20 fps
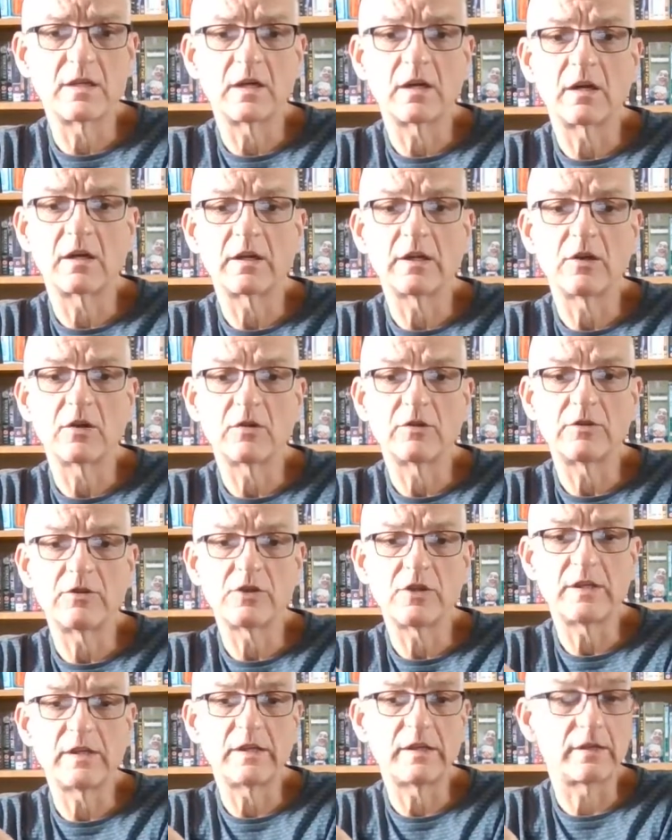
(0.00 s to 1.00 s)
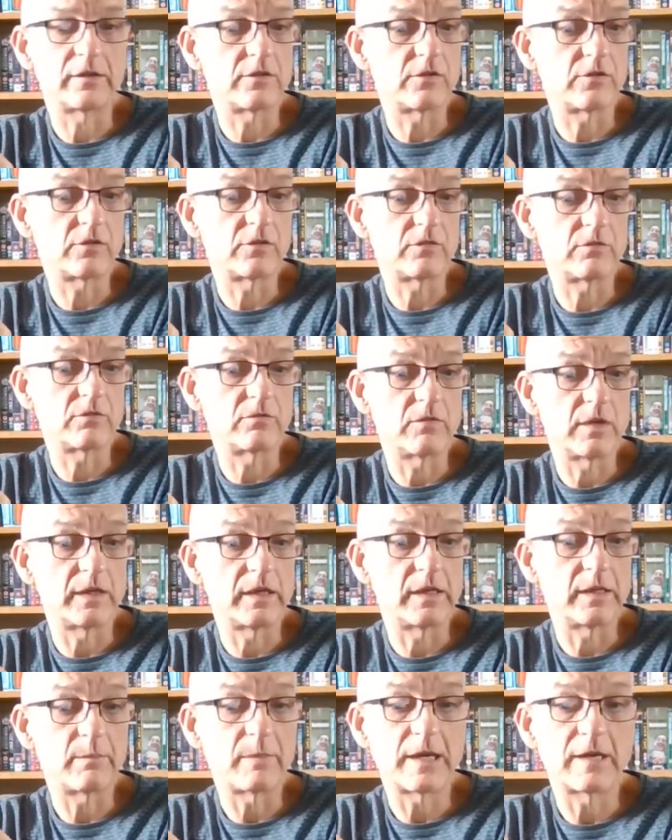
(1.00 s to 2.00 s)
in archaeology and has
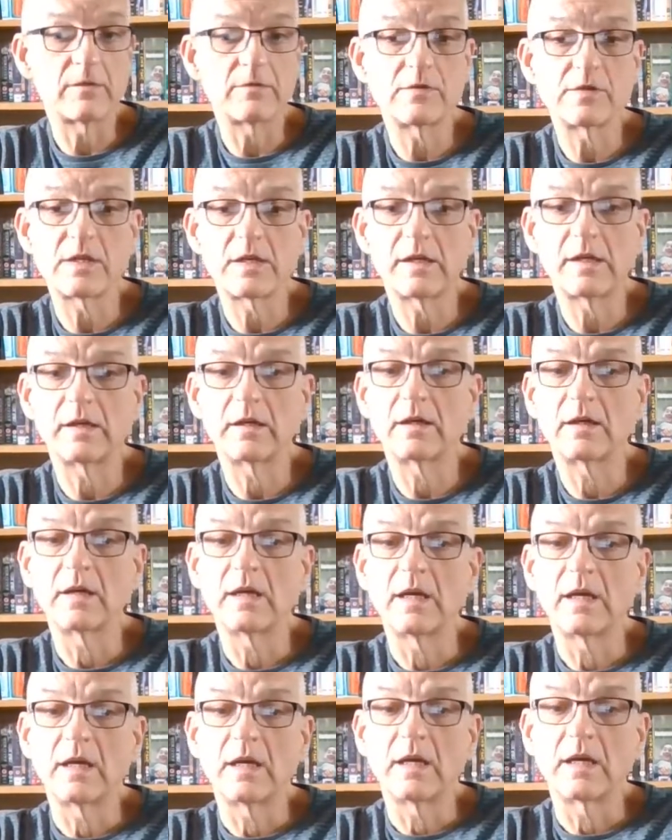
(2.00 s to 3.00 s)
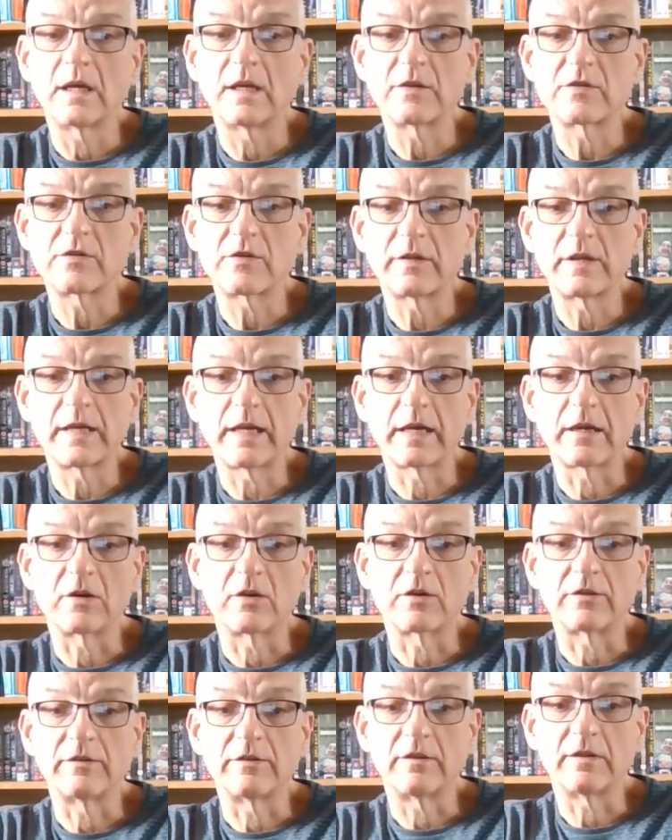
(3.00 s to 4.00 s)
written about it. So they get
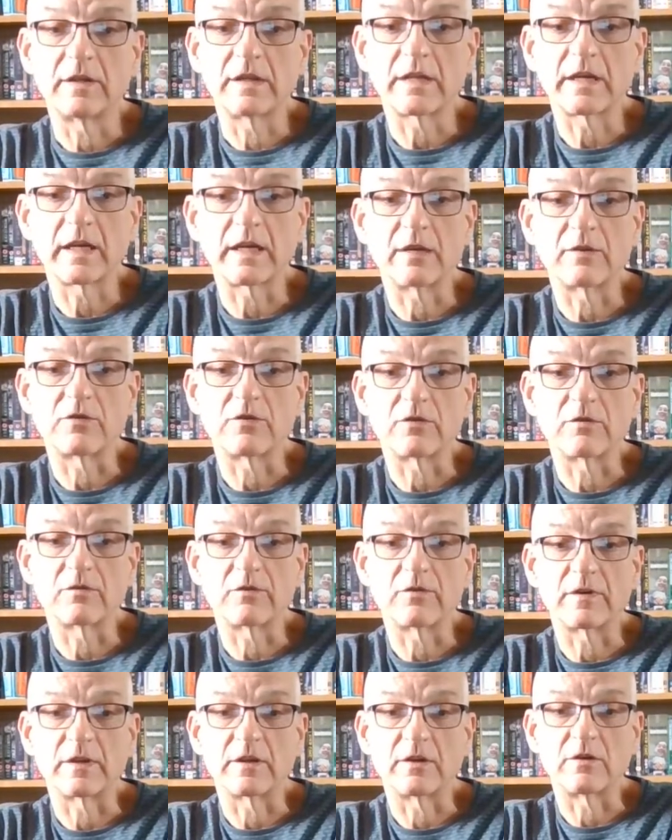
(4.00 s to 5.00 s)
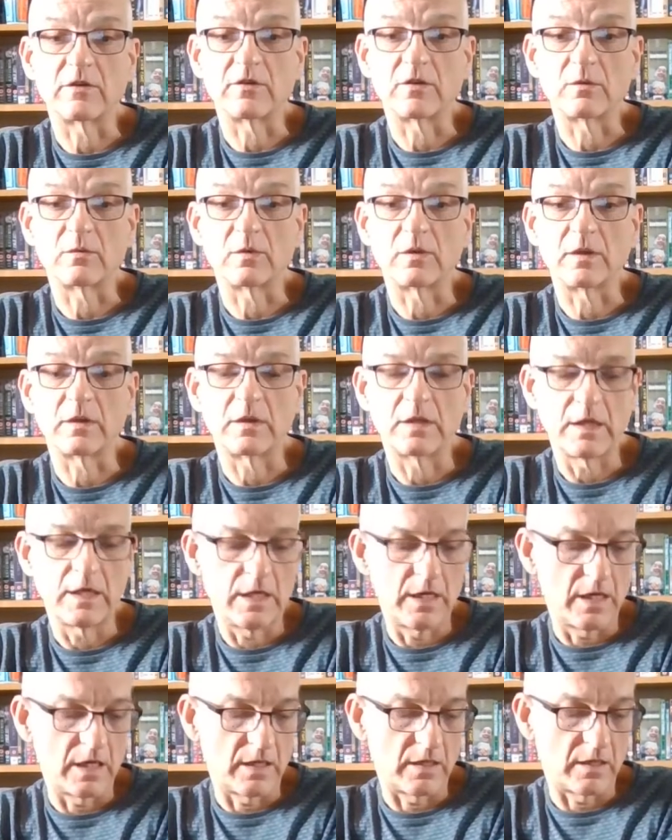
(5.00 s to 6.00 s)
on like a house on fire, as it were.
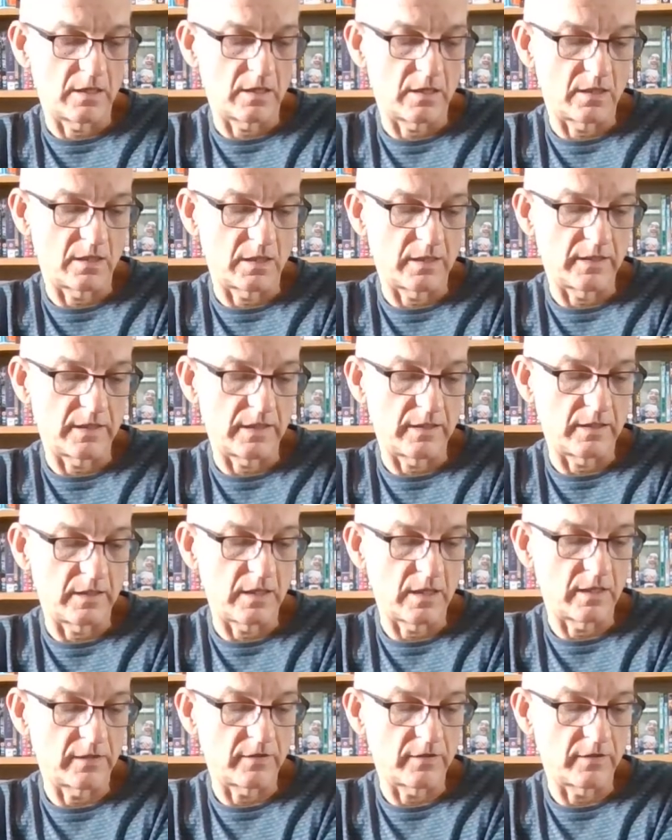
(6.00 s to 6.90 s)
And then the